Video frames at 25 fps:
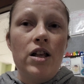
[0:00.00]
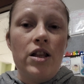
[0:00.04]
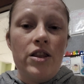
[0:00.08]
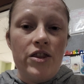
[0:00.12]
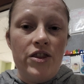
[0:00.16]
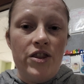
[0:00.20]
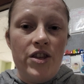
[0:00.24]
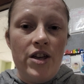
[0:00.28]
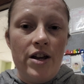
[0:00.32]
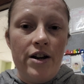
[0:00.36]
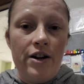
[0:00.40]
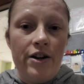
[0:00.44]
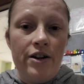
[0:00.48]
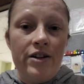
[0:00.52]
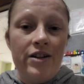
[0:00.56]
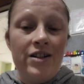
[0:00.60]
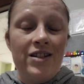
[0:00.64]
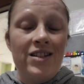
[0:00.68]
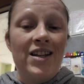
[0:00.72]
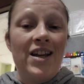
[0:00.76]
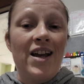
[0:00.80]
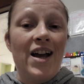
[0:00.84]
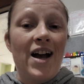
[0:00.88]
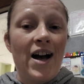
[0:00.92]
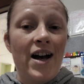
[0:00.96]
There
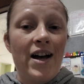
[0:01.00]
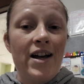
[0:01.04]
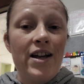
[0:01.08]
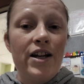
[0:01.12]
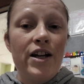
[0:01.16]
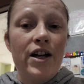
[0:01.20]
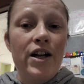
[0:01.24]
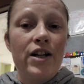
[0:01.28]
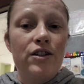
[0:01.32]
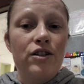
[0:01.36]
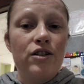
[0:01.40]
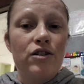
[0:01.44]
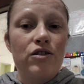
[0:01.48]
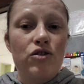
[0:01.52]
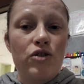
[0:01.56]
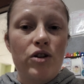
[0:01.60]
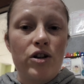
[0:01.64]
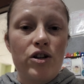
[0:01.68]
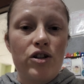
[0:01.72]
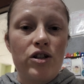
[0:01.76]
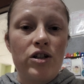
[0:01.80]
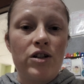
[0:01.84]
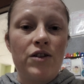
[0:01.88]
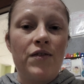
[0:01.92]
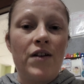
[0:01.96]
is a high
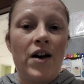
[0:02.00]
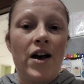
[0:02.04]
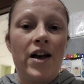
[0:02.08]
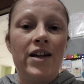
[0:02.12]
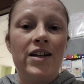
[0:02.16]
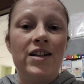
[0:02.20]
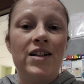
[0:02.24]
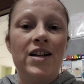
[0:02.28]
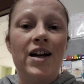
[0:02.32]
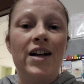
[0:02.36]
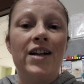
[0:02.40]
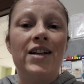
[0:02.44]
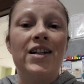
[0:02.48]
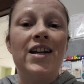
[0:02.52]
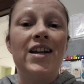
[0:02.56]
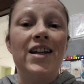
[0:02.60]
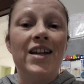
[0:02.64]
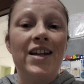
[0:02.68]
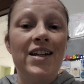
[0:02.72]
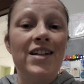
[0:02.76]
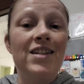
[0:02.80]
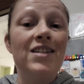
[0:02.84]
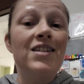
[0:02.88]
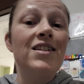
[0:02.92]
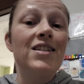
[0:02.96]
concentration of iodide
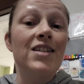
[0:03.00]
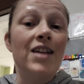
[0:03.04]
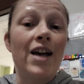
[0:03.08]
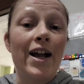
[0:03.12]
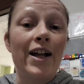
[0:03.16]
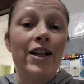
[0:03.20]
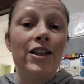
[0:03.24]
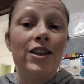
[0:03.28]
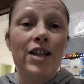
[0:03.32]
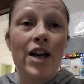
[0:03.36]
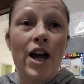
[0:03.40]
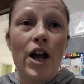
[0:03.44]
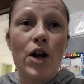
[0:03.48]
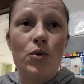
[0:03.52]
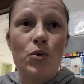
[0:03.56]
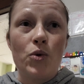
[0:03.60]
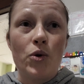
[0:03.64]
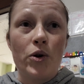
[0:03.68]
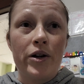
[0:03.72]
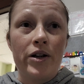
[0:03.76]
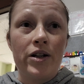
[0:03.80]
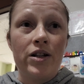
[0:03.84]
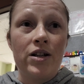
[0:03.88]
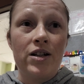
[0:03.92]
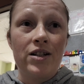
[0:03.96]
inside
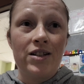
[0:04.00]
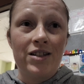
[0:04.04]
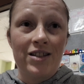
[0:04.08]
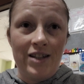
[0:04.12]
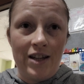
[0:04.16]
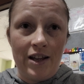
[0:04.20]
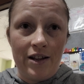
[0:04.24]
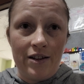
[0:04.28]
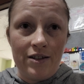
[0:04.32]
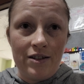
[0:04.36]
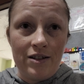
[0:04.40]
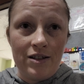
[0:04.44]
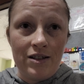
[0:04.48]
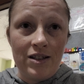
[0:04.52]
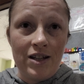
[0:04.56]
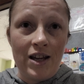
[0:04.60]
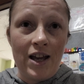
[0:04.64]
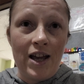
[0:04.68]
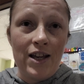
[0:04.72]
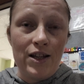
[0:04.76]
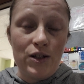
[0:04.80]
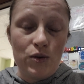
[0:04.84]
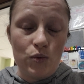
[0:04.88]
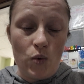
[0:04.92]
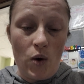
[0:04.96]
thyroid cells
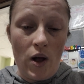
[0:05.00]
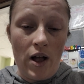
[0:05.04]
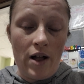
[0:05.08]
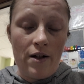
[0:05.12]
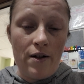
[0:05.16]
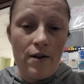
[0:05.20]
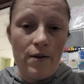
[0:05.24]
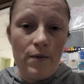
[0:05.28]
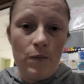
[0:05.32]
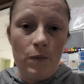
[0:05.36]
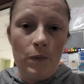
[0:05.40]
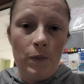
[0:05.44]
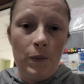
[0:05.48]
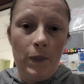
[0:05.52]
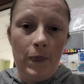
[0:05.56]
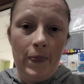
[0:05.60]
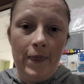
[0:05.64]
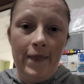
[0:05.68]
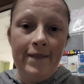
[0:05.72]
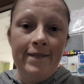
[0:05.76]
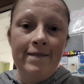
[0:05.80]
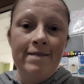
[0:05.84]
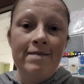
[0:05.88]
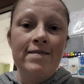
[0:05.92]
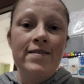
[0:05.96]
as well.
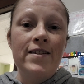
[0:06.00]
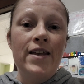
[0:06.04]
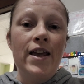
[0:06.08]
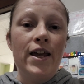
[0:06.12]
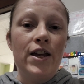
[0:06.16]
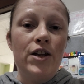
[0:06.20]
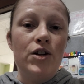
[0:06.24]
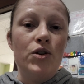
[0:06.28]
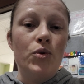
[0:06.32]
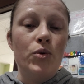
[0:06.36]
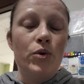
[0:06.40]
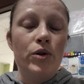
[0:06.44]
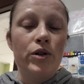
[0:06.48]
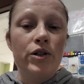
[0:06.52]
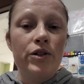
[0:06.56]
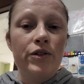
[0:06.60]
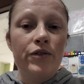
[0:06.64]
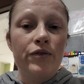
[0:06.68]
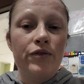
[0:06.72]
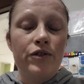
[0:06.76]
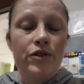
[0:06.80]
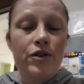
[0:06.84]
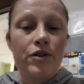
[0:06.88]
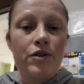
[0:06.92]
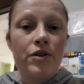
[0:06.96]
In order
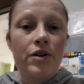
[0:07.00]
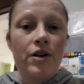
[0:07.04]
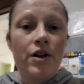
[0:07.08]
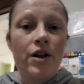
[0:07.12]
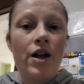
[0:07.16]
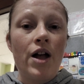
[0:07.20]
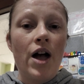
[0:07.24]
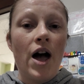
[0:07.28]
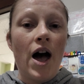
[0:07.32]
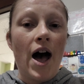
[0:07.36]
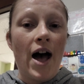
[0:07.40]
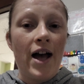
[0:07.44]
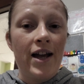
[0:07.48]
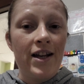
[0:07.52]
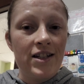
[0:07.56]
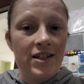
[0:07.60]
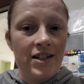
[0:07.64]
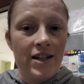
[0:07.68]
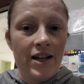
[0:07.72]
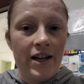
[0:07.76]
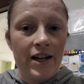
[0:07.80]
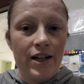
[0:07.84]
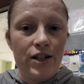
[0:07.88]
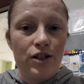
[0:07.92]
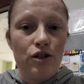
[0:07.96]
for
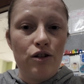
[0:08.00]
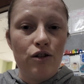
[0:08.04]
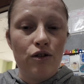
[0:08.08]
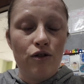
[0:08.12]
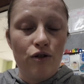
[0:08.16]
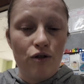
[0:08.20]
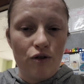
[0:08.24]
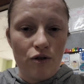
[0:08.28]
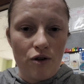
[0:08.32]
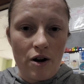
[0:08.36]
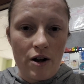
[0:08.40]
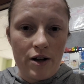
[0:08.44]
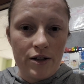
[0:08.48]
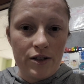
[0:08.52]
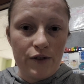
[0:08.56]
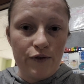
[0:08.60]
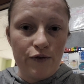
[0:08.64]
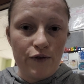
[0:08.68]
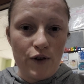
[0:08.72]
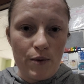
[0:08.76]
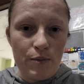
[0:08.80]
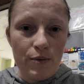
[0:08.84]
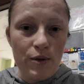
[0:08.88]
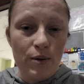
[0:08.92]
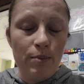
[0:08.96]
iodide to cross
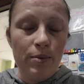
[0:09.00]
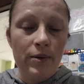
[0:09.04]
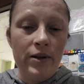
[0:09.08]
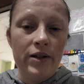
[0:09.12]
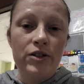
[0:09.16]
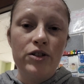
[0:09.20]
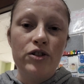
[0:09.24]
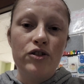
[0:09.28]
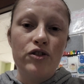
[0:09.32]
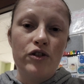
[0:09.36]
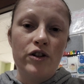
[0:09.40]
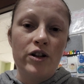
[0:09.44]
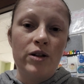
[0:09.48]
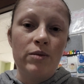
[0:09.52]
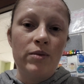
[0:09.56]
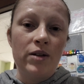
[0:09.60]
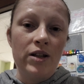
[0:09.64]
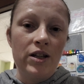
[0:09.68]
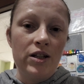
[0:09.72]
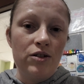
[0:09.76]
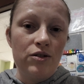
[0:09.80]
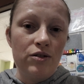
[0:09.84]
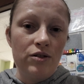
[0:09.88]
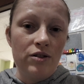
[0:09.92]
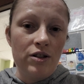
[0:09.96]
from the bloodstream
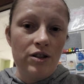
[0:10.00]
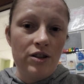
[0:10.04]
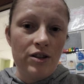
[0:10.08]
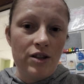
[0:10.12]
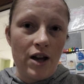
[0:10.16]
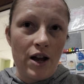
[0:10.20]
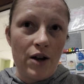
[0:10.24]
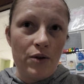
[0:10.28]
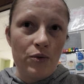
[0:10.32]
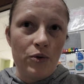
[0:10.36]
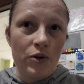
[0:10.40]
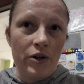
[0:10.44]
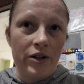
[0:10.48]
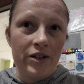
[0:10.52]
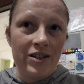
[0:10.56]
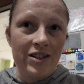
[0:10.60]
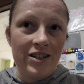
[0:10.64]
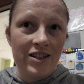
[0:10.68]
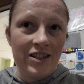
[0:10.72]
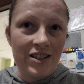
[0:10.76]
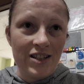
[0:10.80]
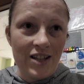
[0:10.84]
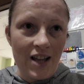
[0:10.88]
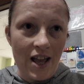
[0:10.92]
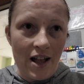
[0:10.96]
into the thyroid
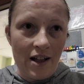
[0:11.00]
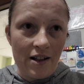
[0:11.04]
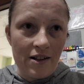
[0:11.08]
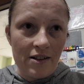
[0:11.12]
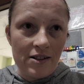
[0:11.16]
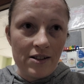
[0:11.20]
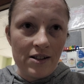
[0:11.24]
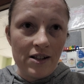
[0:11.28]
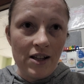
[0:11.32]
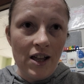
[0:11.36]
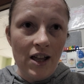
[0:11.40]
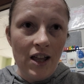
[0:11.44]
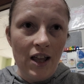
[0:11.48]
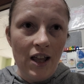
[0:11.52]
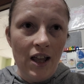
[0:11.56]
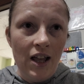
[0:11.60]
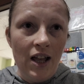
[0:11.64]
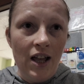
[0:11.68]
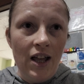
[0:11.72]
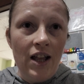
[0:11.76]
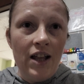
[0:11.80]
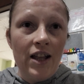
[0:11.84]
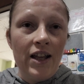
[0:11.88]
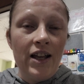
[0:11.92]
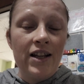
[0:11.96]
cell,
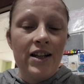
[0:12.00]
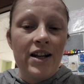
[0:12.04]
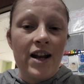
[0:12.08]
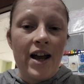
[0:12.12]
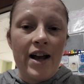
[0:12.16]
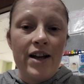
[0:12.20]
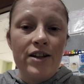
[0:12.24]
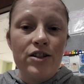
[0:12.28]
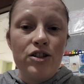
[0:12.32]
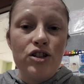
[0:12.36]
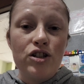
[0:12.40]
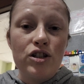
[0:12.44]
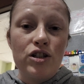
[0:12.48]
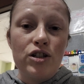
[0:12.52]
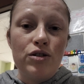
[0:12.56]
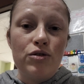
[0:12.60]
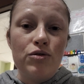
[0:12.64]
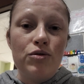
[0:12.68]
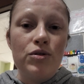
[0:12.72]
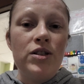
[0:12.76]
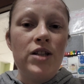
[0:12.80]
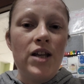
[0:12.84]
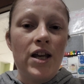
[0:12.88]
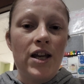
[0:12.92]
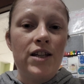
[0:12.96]
it has to
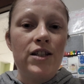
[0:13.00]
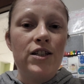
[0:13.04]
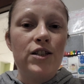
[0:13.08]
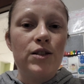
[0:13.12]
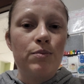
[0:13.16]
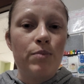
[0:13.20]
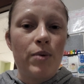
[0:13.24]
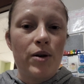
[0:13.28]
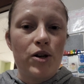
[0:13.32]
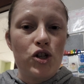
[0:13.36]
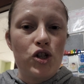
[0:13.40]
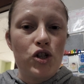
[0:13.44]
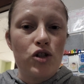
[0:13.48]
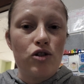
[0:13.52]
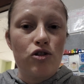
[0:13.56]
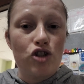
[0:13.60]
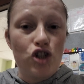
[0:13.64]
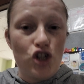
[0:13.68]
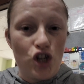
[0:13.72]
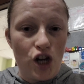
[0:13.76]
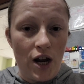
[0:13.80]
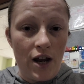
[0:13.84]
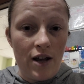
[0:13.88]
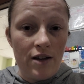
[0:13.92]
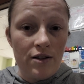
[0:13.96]
use a special
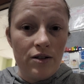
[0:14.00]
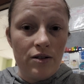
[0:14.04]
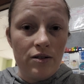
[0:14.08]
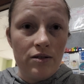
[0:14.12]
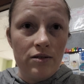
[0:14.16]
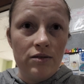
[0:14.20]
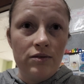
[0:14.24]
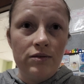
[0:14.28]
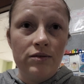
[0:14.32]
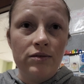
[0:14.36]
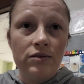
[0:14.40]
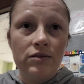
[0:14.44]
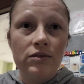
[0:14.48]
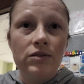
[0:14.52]
channel.